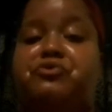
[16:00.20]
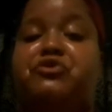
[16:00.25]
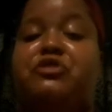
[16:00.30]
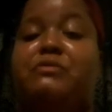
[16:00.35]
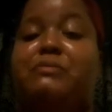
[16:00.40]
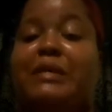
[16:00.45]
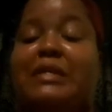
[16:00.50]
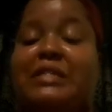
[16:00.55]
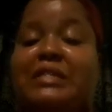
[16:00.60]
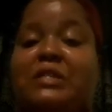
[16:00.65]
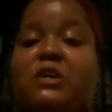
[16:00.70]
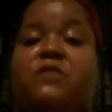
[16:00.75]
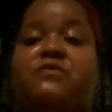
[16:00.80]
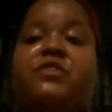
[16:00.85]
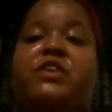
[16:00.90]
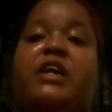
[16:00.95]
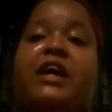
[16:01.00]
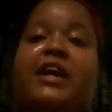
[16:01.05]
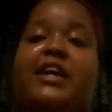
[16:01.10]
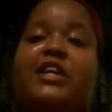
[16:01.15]
to myself
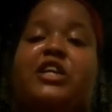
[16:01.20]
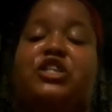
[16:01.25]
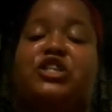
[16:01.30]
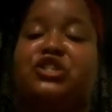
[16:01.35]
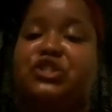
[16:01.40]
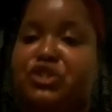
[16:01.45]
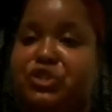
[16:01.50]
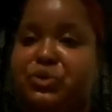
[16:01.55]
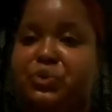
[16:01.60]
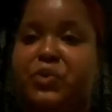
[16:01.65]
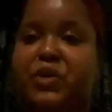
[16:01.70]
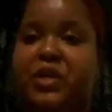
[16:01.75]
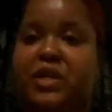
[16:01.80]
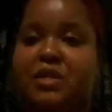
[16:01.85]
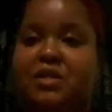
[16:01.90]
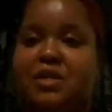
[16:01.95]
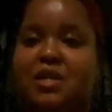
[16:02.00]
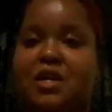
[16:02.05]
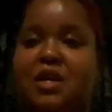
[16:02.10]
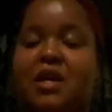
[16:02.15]
that I can do
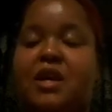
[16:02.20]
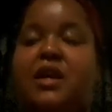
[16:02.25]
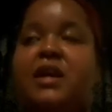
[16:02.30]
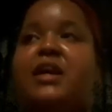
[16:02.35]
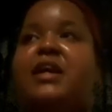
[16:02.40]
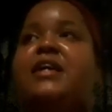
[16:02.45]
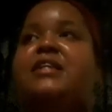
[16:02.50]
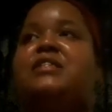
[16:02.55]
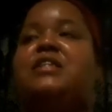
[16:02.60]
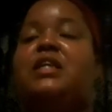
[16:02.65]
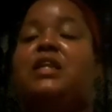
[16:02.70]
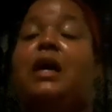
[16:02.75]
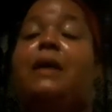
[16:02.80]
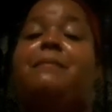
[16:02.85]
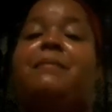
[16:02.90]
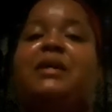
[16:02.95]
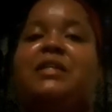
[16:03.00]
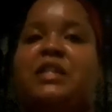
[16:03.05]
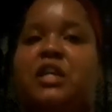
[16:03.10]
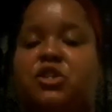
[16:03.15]
it and to let
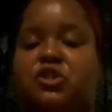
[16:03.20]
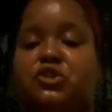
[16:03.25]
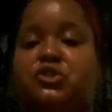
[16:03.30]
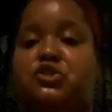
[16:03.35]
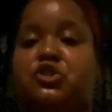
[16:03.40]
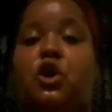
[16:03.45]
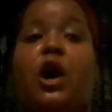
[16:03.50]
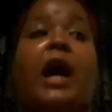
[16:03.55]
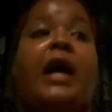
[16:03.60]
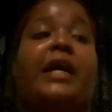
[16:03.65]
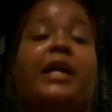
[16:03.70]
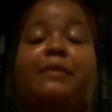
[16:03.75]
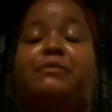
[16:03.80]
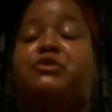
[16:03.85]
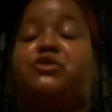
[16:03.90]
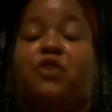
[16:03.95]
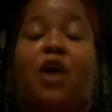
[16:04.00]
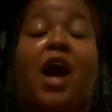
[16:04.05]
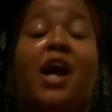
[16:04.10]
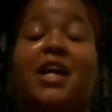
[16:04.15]
my doctors know I am
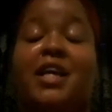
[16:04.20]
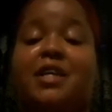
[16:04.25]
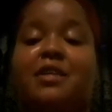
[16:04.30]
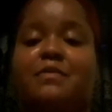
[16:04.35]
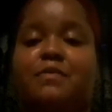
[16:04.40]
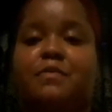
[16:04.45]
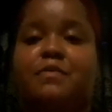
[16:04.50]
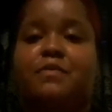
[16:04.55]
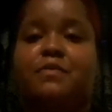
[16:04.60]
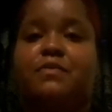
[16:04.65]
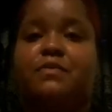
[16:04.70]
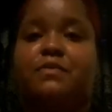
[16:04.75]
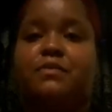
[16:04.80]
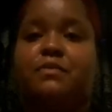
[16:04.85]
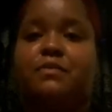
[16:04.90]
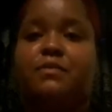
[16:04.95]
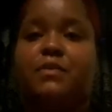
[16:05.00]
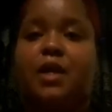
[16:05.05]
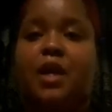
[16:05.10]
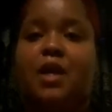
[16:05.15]
trying.
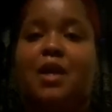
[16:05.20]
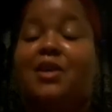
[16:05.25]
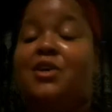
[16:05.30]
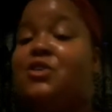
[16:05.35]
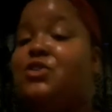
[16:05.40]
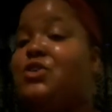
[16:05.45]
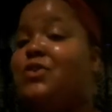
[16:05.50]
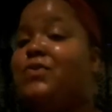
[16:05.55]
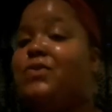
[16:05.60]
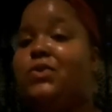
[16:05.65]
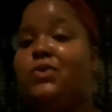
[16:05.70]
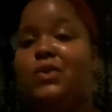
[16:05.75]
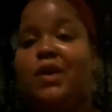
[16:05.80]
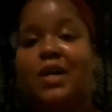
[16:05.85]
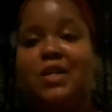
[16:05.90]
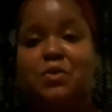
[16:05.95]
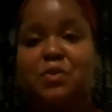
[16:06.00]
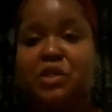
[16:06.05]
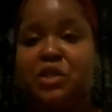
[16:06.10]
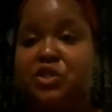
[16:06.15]
So if you
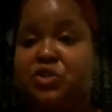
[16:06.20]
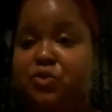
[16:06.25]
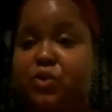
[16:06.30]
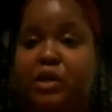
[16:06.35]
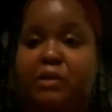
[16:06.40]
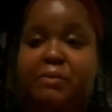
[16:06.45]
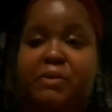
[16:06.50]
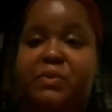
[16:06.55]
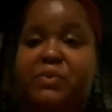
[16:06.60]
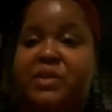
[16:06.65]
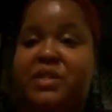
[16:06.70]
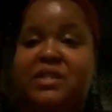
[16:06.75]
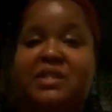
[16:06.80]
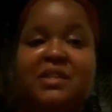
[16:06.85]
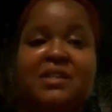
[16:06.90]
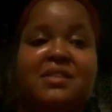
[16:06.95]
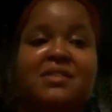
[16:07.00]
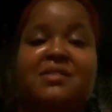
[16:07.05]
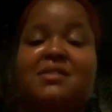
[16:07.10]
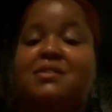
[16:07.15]
guys want to join me with
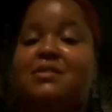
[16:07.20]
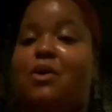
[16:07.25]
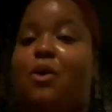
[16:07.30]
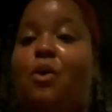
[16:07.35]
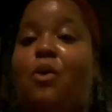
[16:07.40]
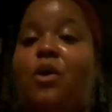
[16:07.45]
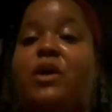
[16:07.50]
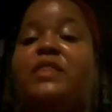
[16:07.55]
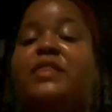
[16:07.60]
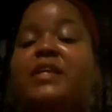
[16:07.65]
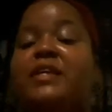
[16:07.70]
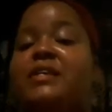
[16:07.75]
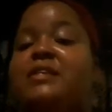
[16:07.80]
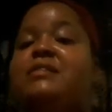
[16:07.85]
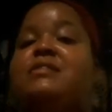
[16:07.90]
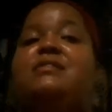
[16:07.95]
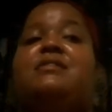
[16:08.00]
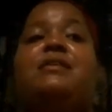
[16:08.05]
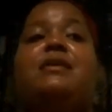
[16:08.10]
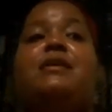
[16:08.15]
this, on
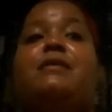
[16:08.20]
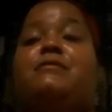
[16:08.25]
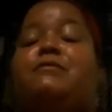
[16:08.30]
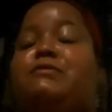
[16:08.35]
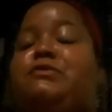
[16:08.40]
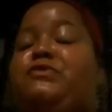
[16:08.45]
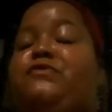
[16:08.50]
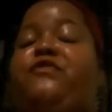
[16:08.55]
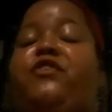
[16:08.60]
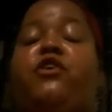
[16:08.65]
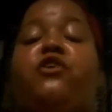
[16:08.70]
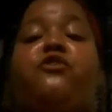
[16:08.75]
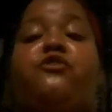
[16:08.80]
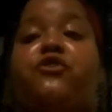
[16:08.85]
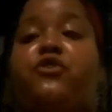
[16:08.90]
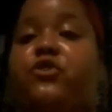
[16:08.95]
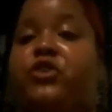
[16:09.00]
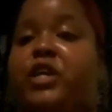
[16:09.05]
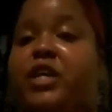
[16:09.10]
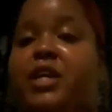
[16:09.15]
this, feel
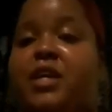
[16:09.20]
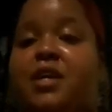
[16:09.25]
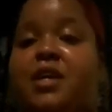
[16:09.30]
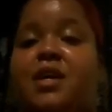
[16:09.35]
free.